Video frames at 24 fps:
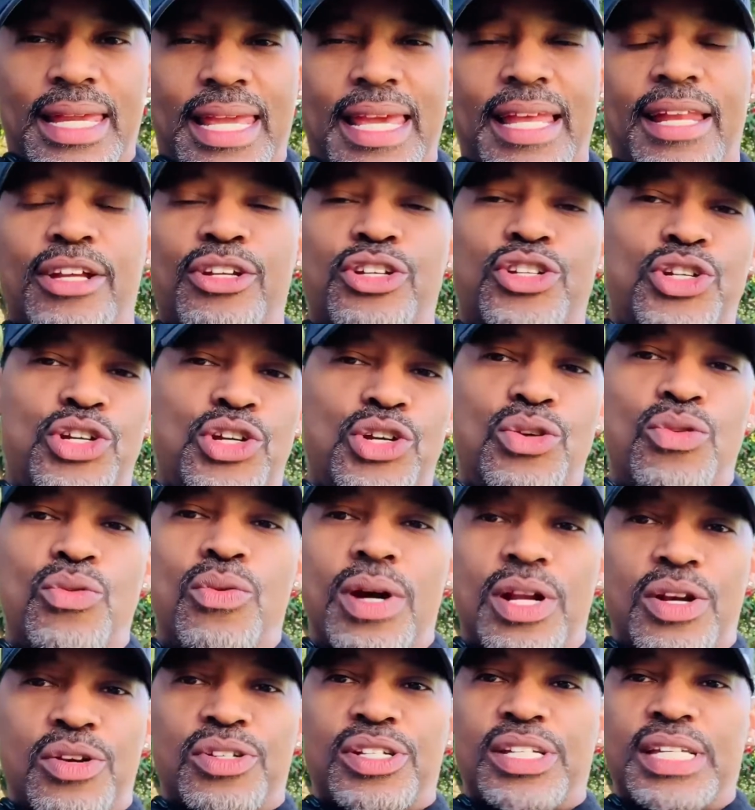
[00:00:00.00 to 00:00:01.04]
Get a
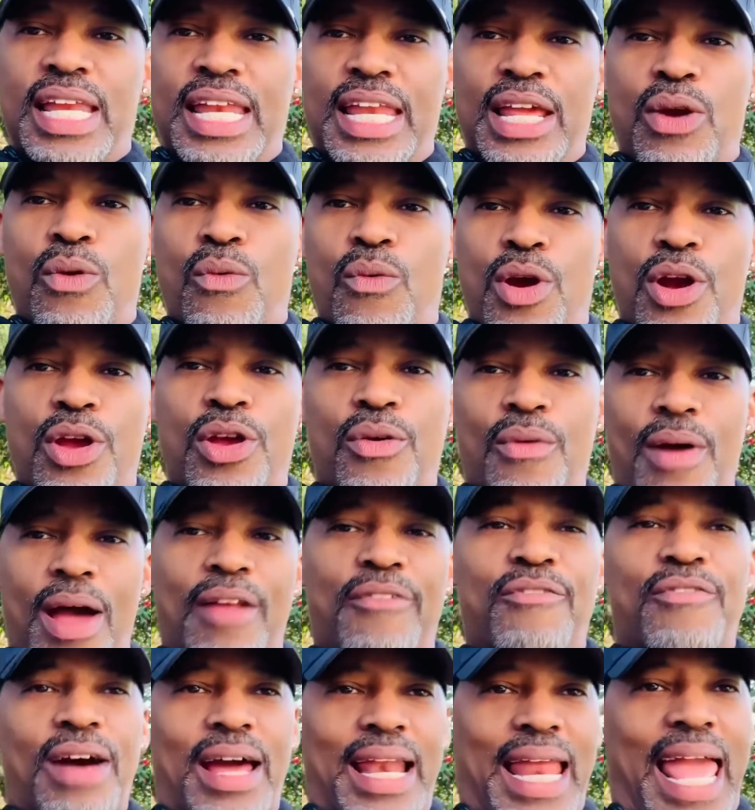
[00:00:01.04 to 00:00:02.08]
true understanding where you're at
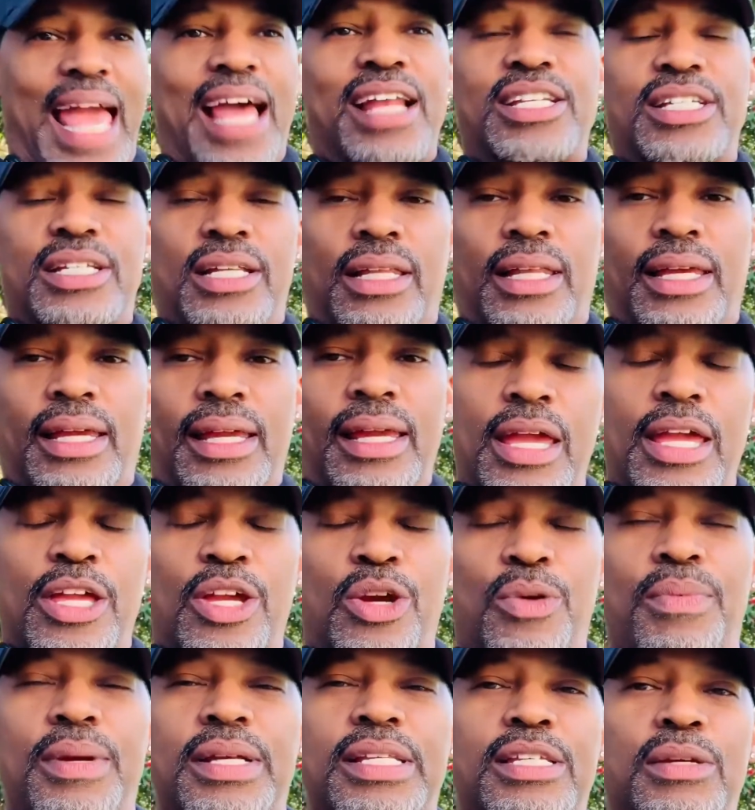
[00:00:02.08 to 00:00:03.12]
financially.
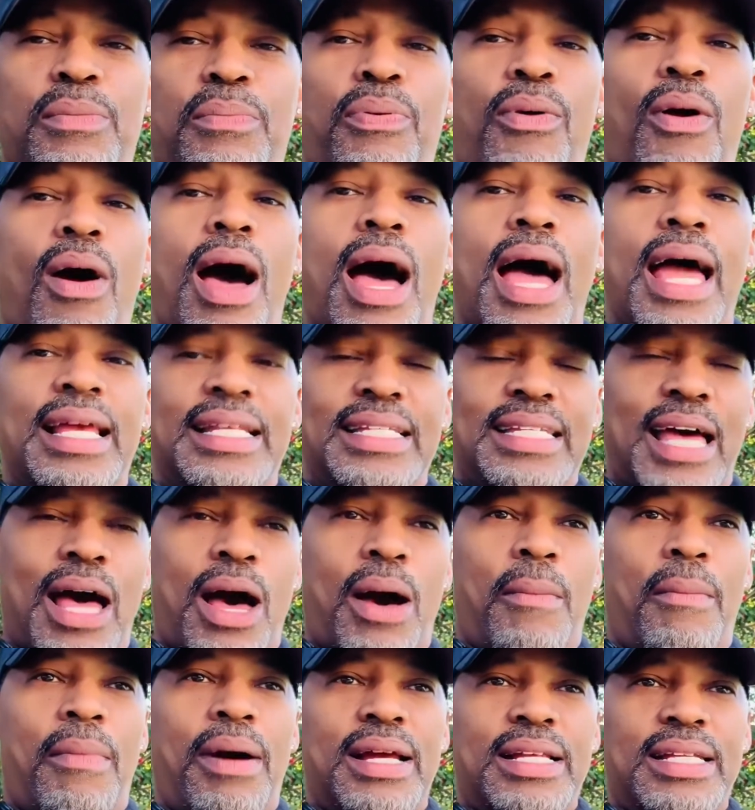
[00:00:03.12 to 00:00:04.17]
You'll be surprised
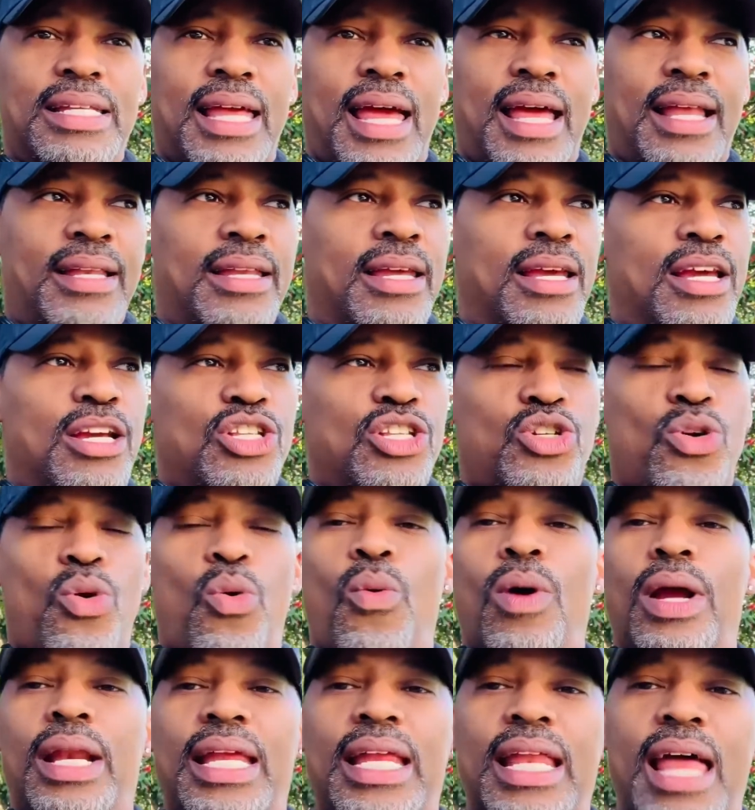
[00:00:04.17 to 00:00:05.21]
how much that
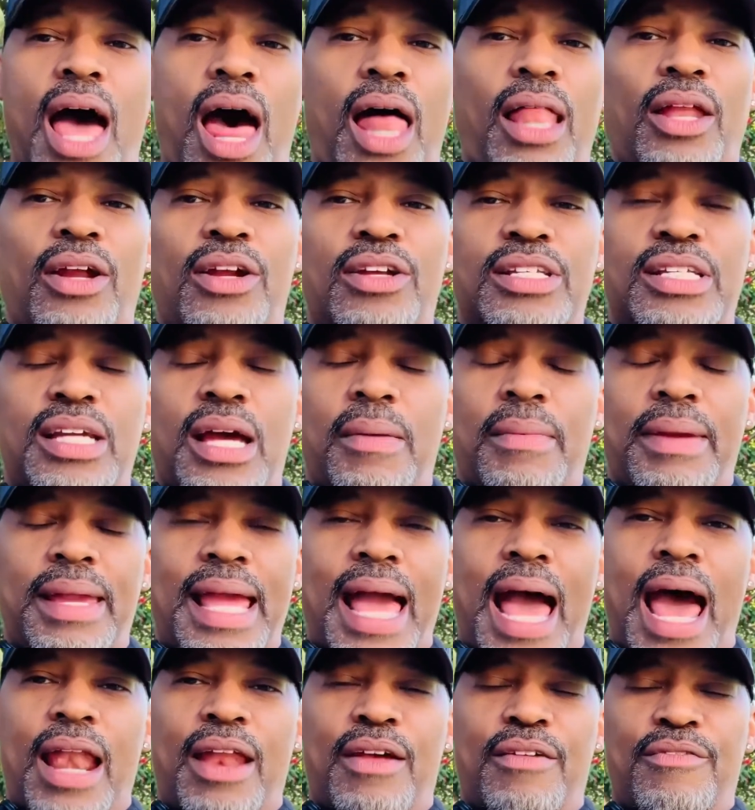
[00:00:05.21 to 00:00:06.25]
$20 coming
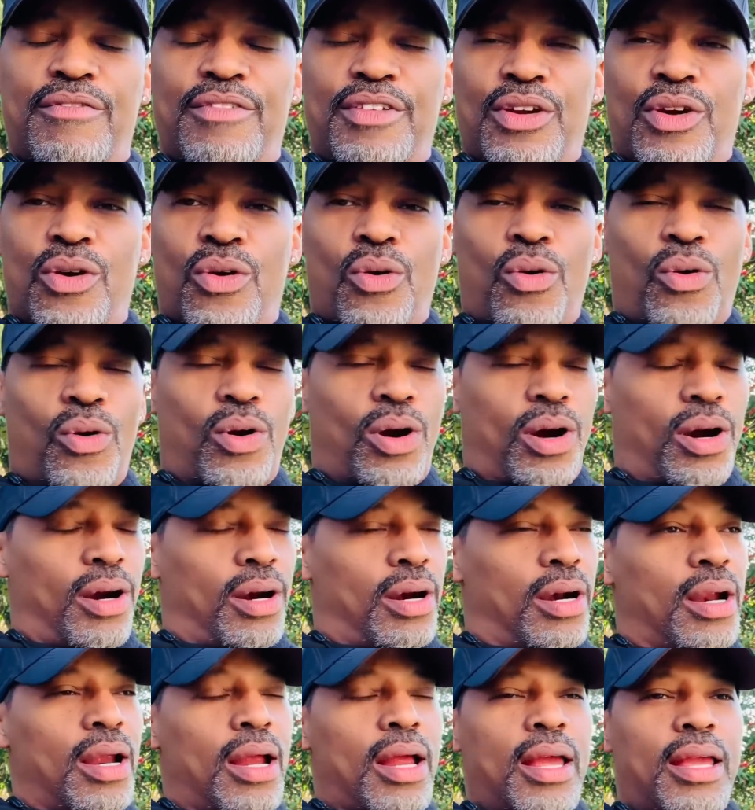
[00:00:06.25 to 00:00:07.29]
out of your
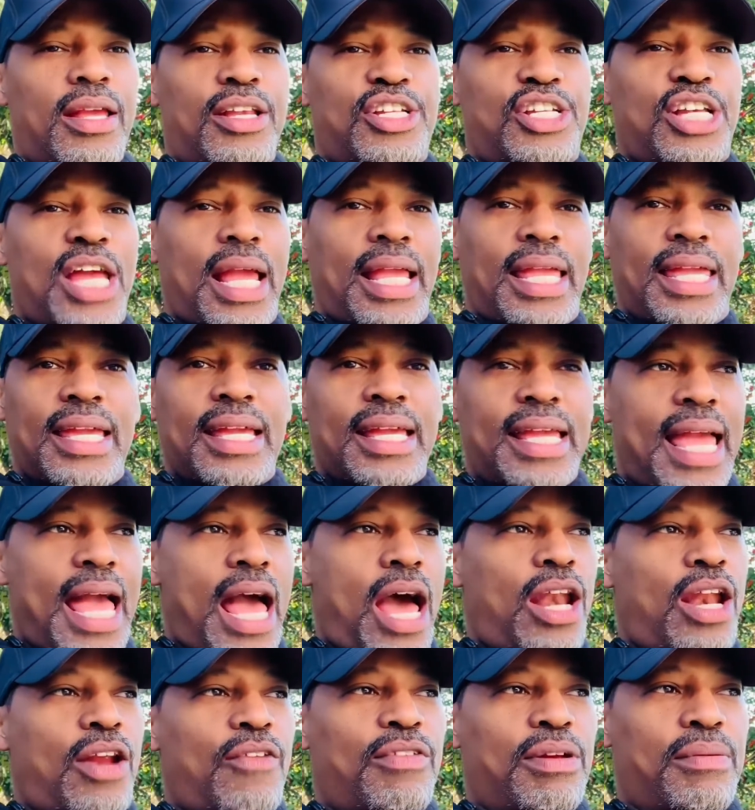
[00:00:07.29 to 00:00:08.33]
checking
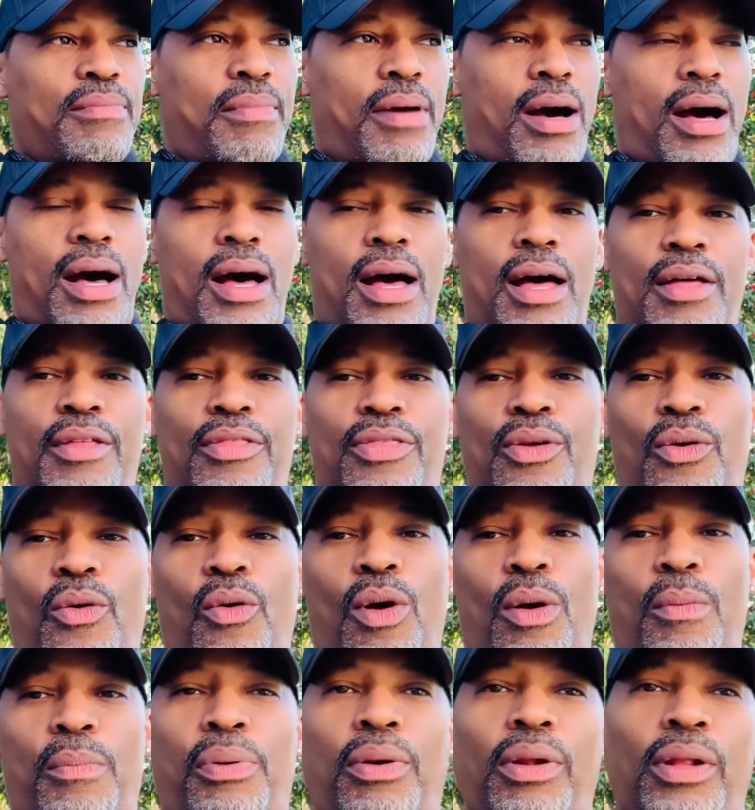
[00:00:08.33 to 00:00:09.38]
account every month
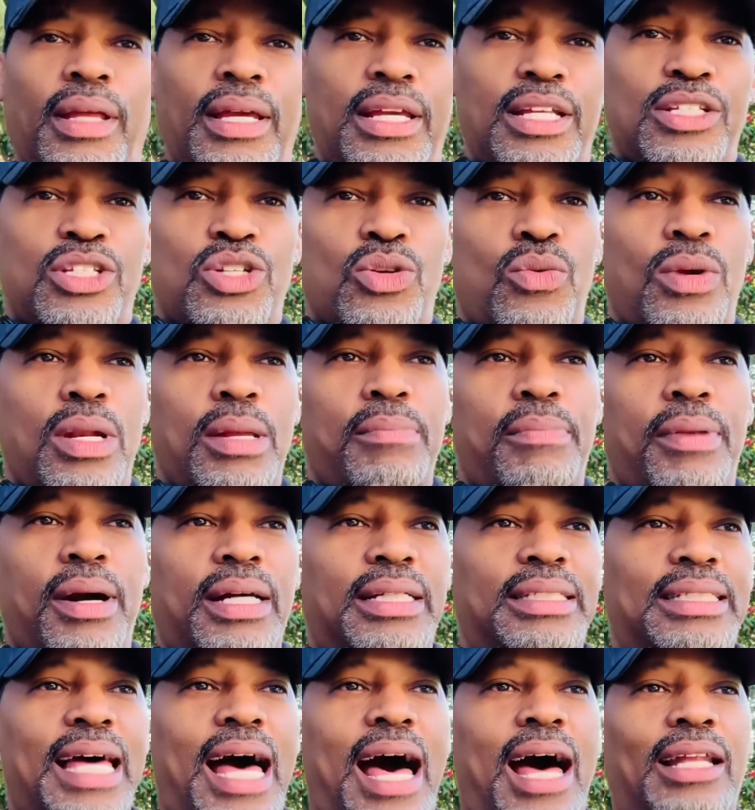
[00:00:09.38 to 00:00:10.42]
or pulling 20
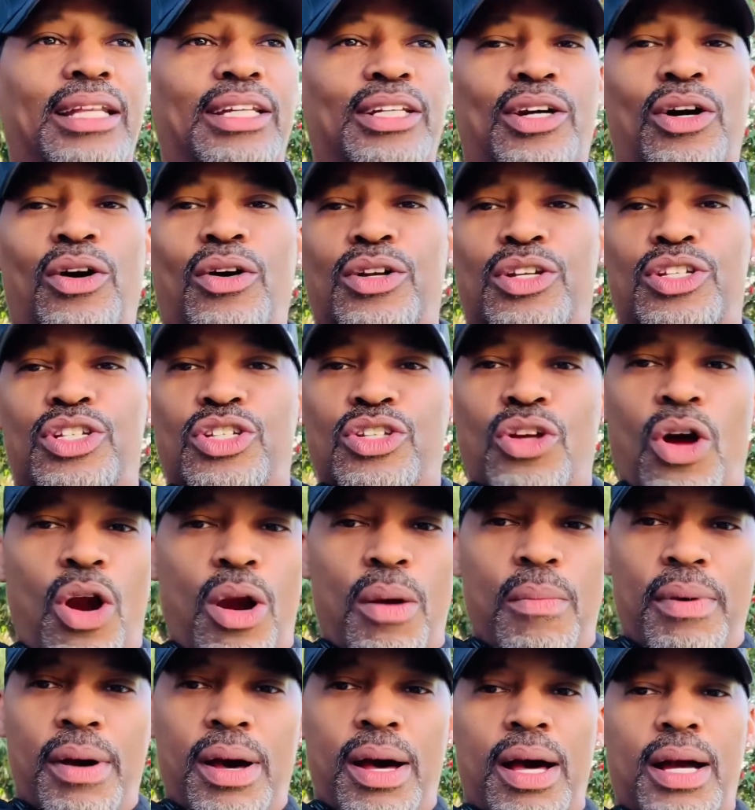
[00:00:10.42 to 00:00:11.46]
bucks out to go to
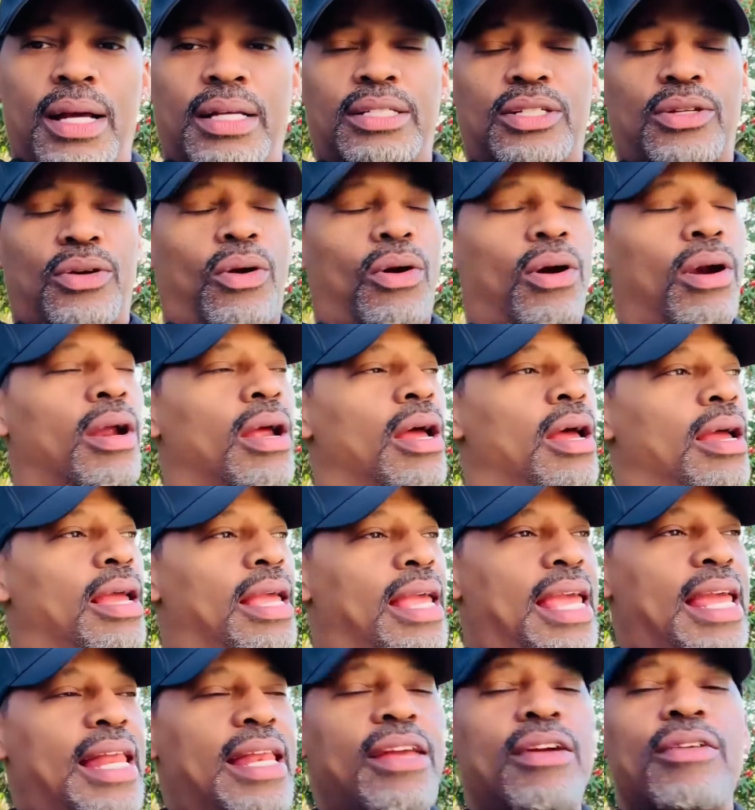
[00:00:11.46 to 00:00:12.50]
Starbucks or
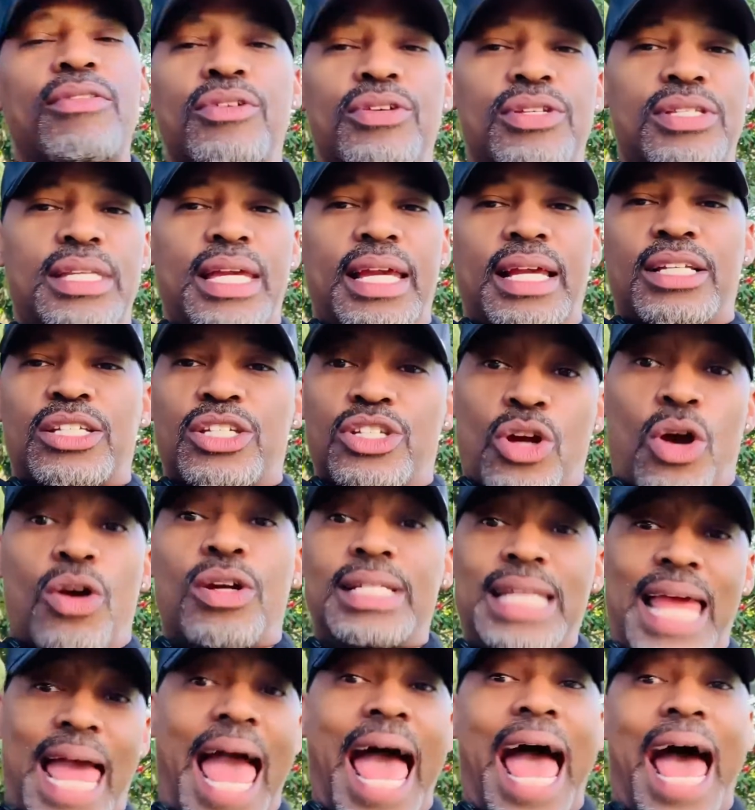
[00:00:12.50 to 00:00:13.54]
any of those things start
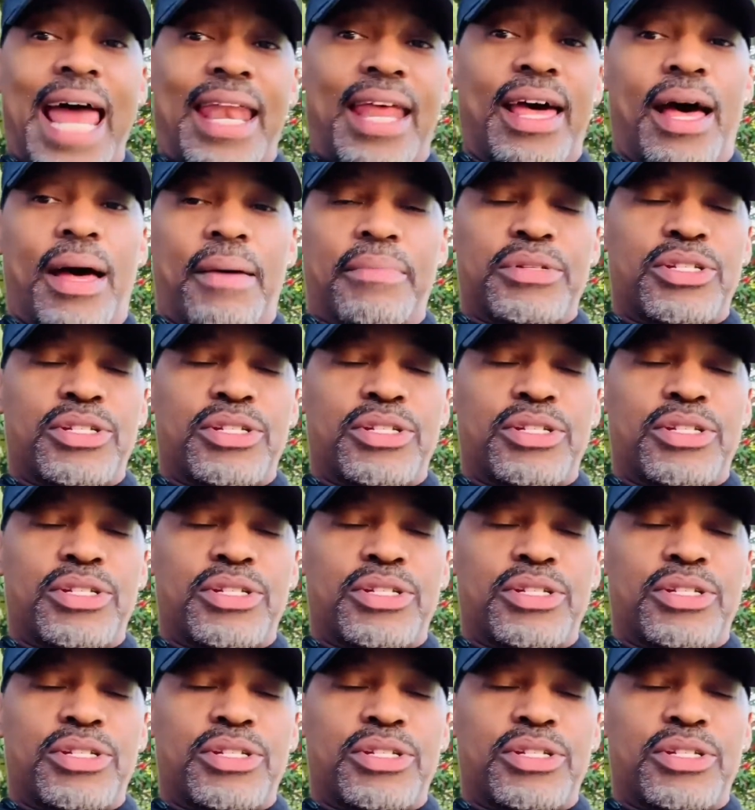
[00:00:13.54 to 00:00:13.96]
to add up.